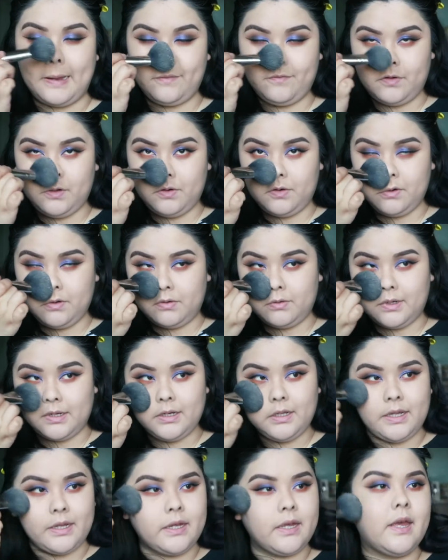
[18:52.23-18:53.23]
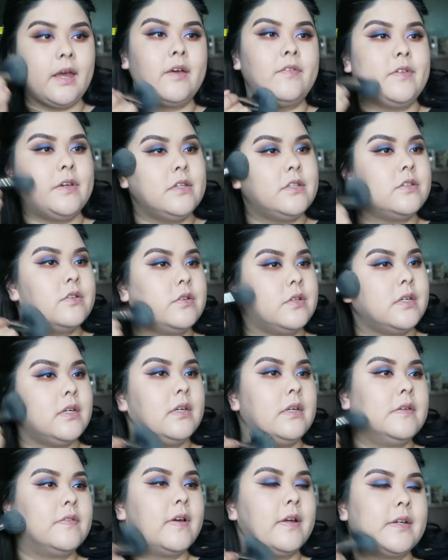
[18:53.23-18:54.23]
if you don't want like heavy
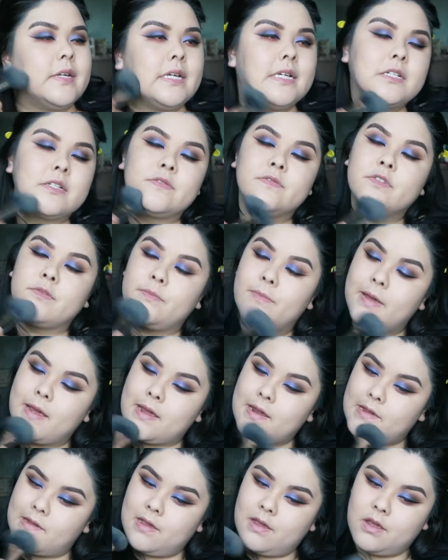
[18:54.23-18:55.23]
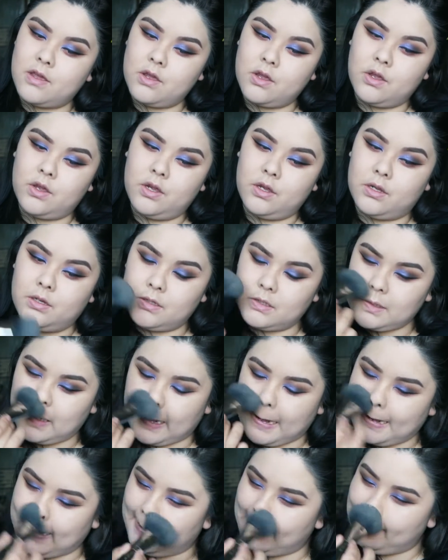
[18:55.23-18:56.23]
duty foundation from MAC, you can
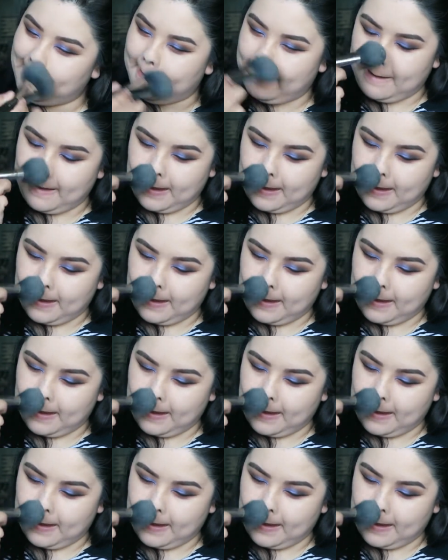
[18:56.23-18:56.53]
try